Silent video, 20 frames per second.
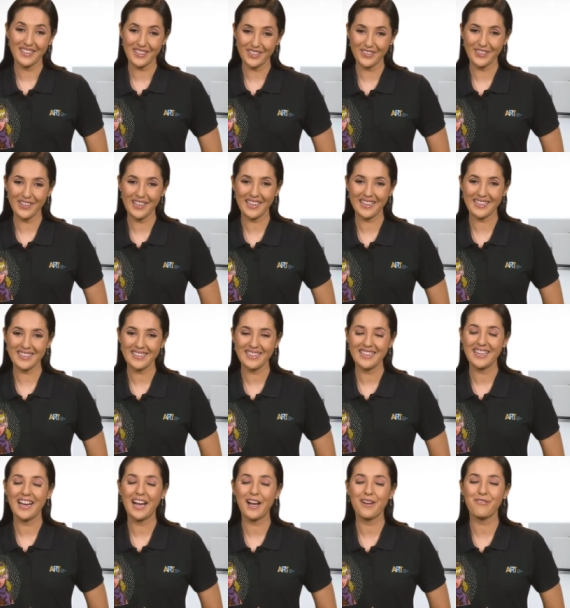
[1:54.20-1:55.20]
Go ahead,
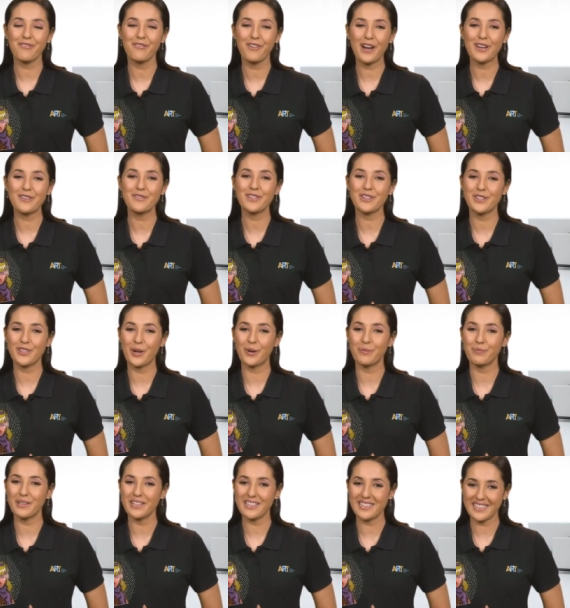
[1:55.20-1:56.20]
have fun with your
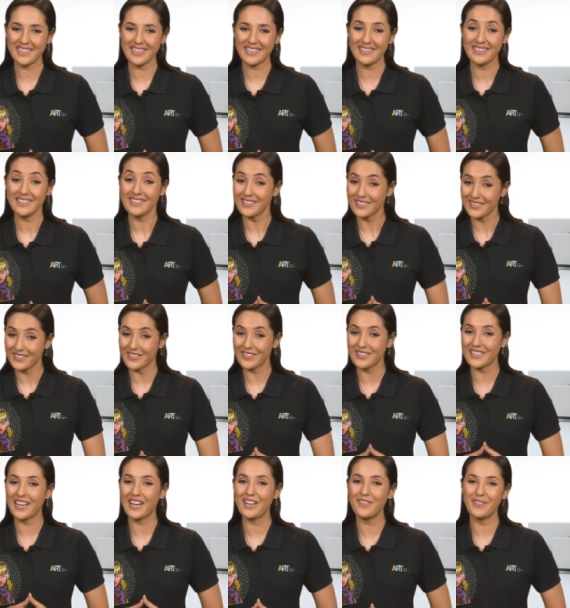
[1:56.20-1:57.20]
PC.
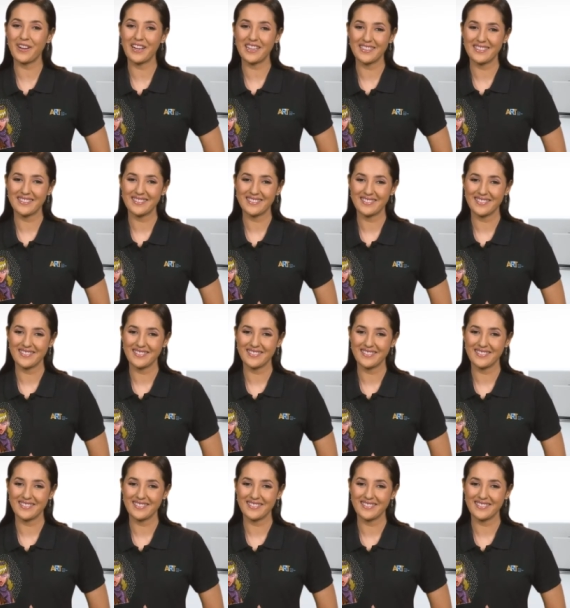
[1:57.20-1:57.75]
Good karma.